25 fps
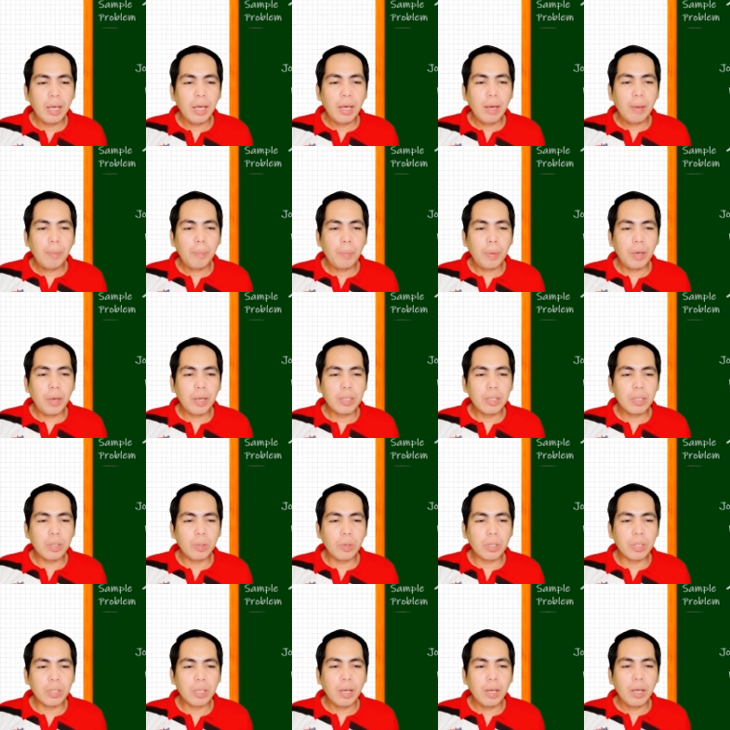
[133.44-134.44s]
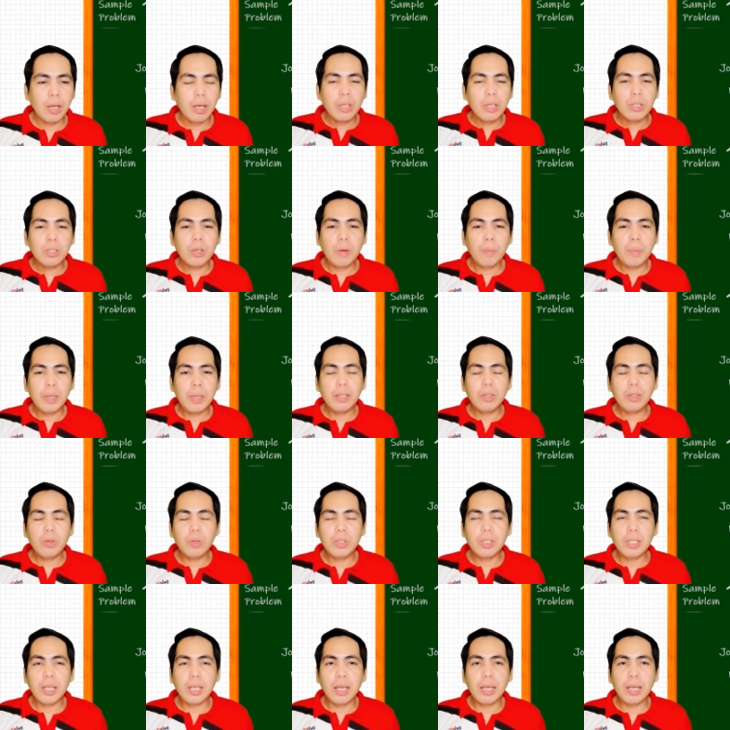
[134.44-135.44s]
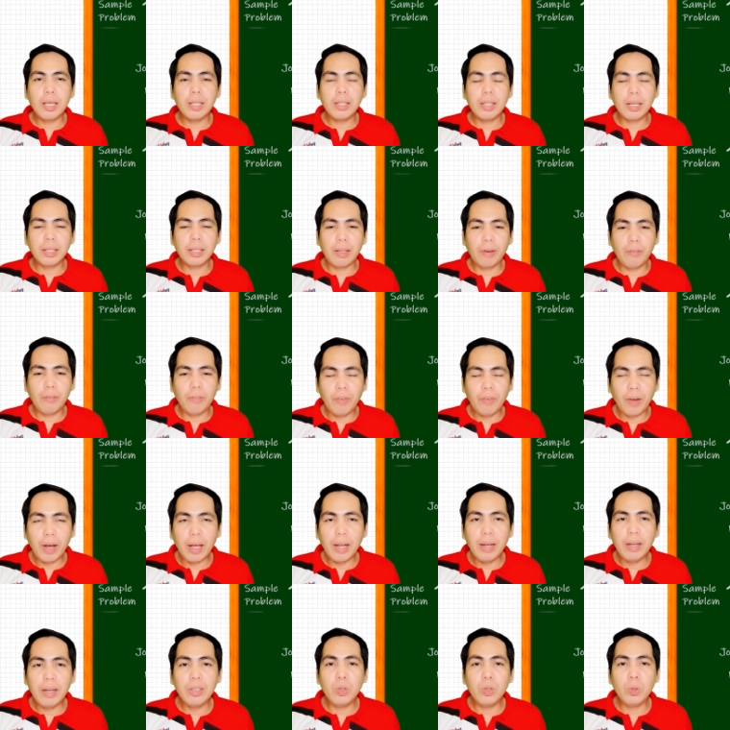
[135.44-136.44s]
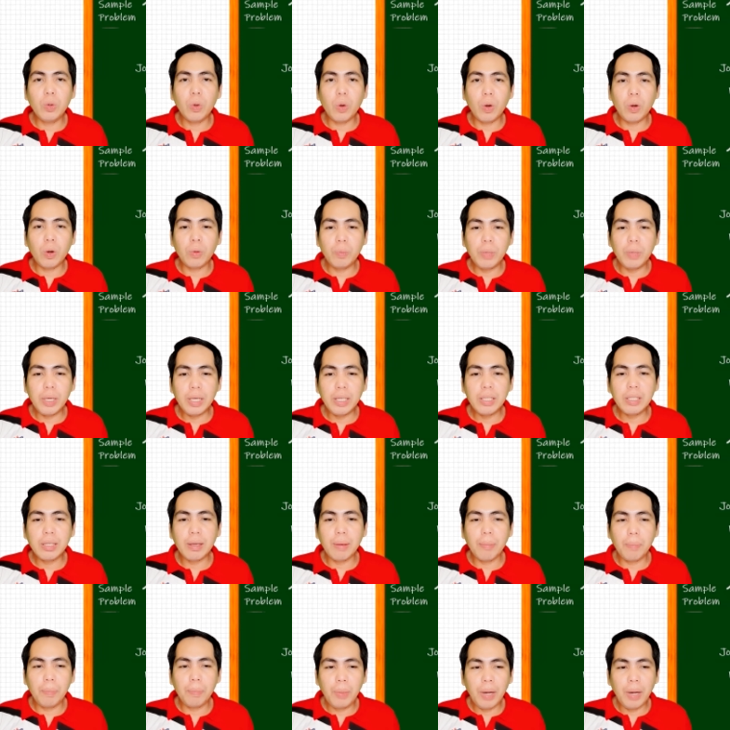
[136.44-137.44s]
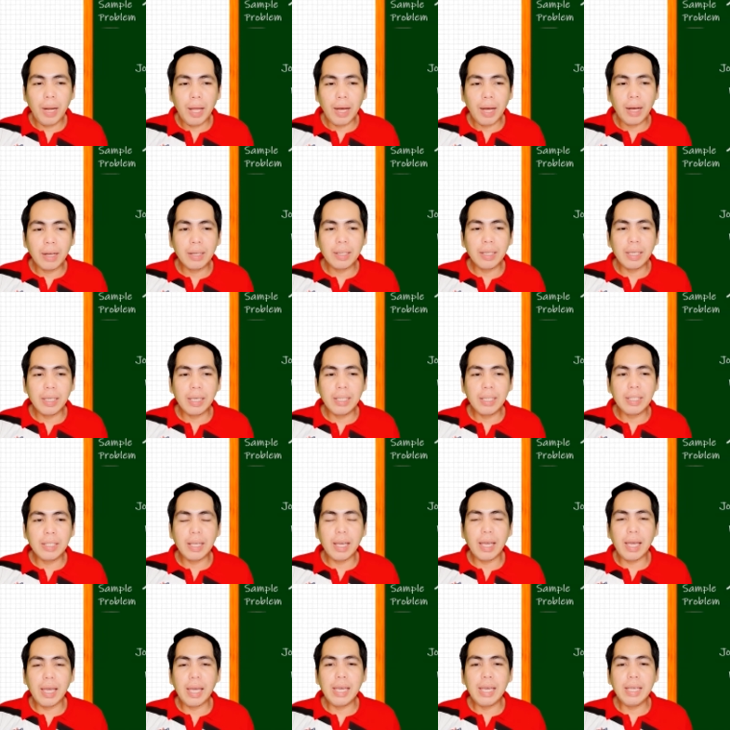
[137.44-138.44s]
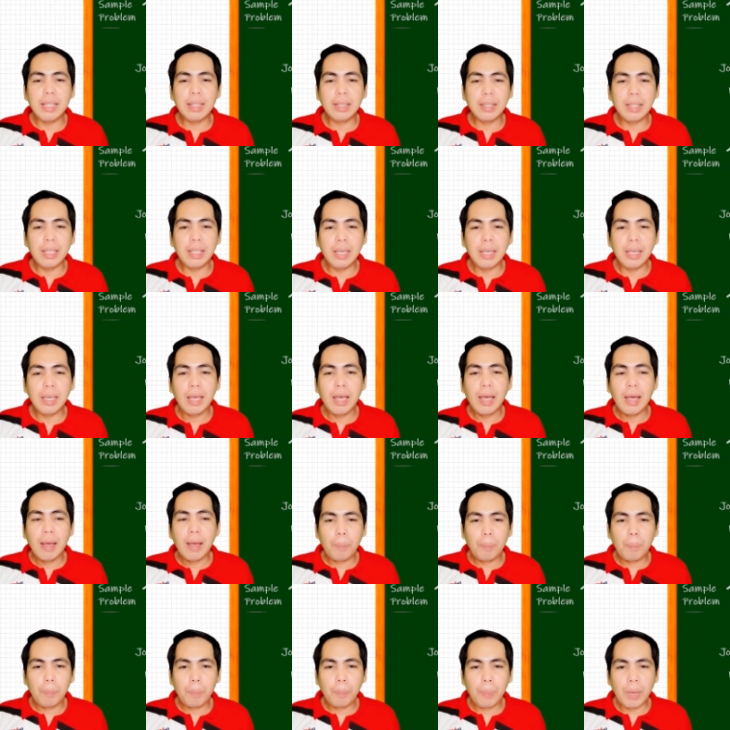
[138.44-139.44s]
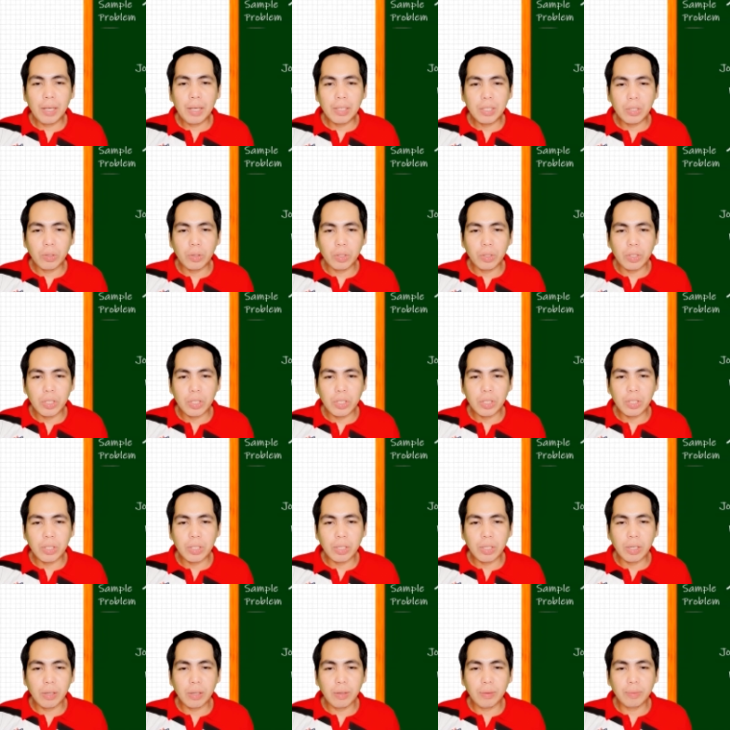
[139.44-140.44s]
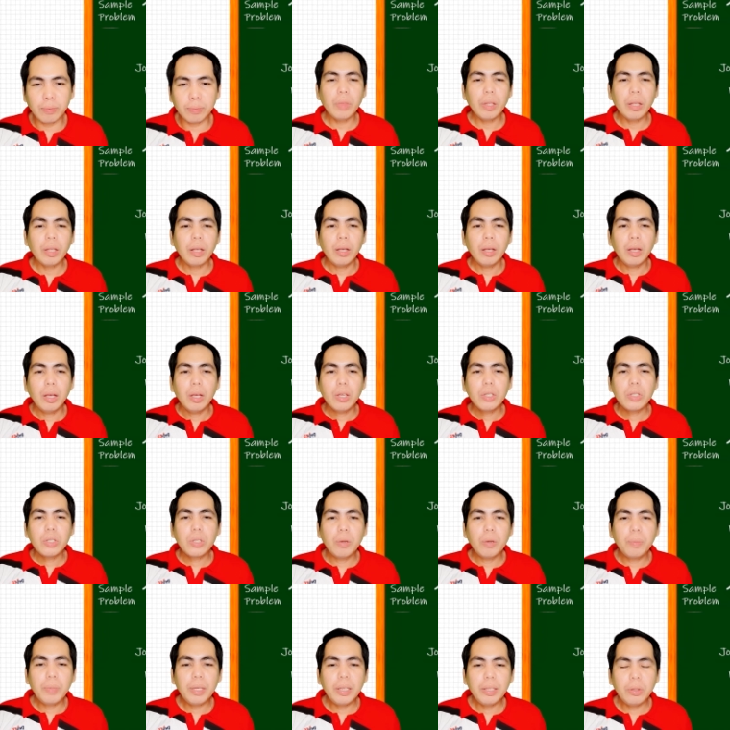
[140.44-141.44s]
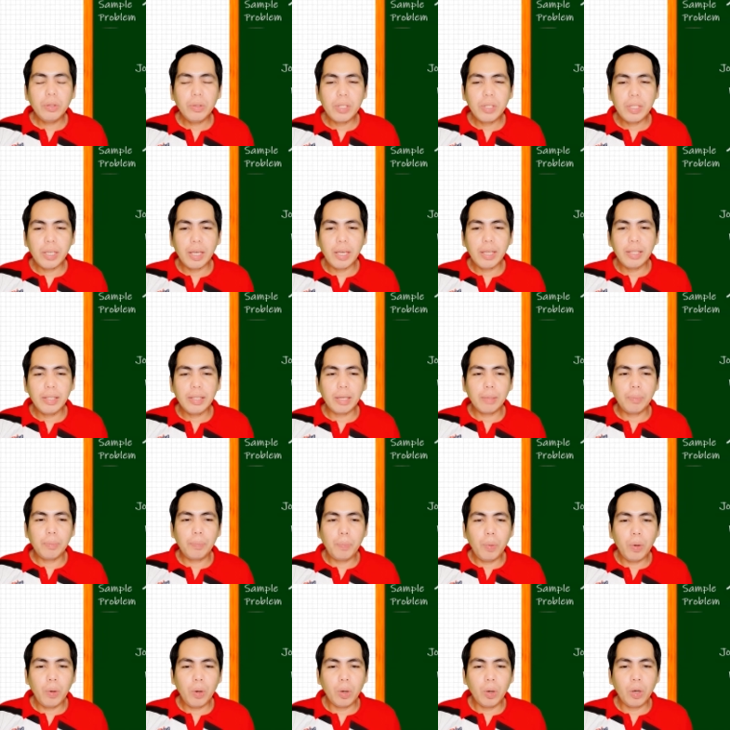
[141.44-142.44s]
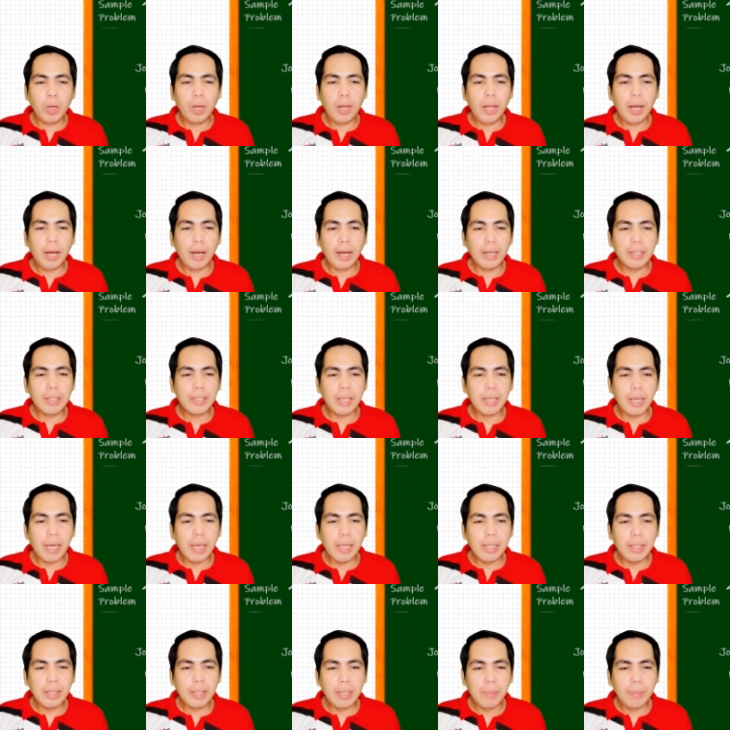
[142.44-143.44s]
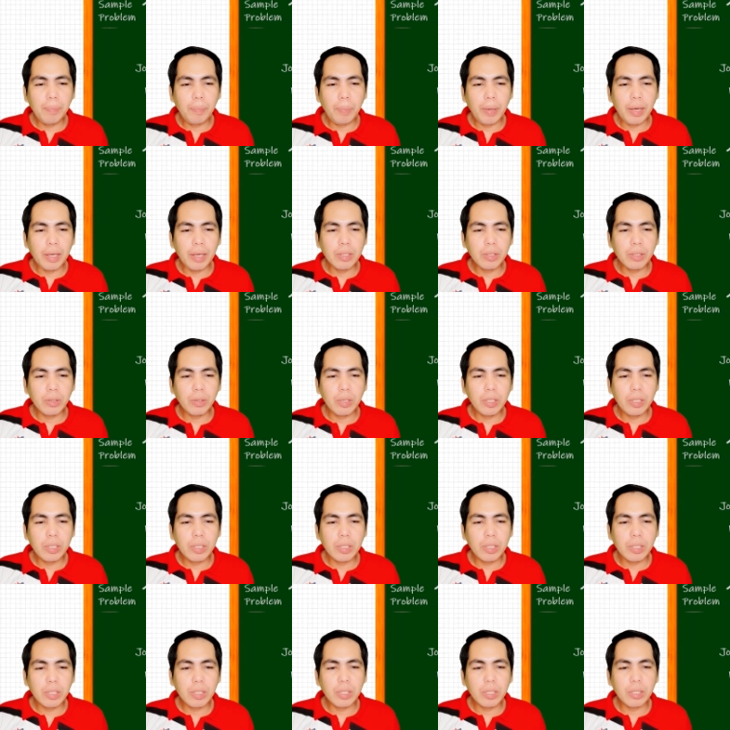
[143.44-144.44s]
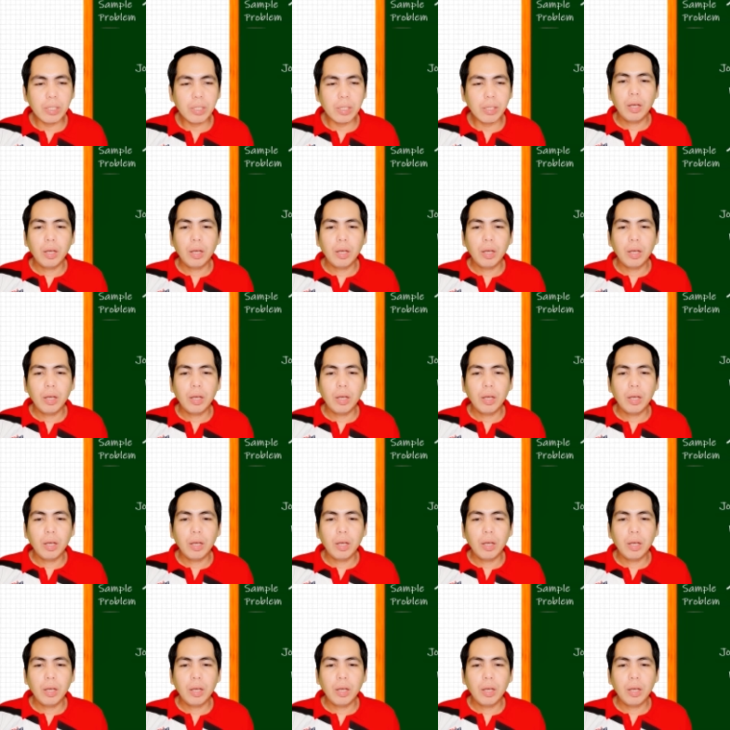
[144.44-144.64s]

pesos. So meaning to say that the value of each block is 80 pesos. So meaning to say that Paul has 80 pesos,